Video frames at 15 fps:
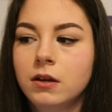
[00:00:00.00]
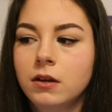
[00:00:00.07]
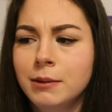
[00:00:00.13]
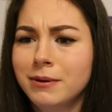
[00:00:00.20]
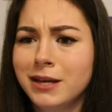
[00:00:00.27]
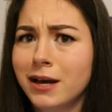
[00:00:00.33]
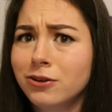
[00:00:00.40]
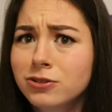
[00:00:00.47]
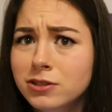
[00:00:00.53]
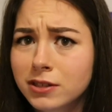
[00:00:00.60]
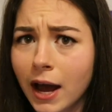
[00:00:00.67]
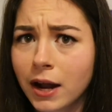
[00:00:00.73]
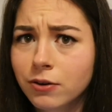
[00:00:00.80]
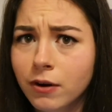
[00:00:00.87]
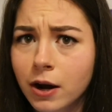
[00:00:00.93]
anybody else
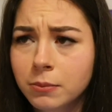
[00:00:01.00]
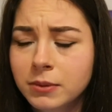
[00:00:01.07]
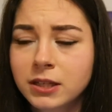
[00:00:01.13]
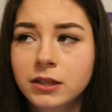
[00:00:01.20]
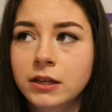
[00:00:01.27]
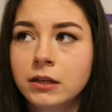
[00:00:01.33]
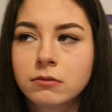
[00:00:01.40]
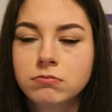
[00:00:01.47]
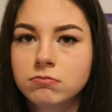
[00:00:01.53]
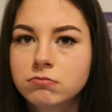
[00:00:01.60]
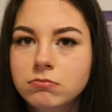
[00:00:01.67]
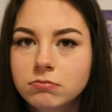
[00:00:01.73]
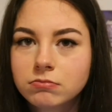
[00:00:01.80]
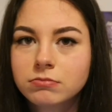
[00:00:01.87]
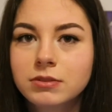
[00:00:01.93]
sad around me. Like,
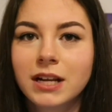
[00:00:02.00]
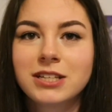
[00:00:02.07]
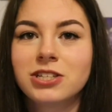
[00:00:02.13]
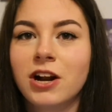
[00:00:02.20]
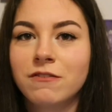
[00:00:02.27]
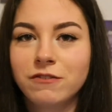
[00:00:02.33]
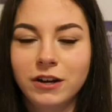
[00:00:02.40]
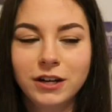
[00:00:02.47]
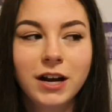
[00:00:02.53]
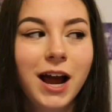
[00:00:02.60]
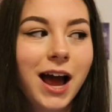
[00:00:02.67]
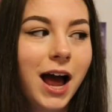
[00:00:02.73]
that's not fun.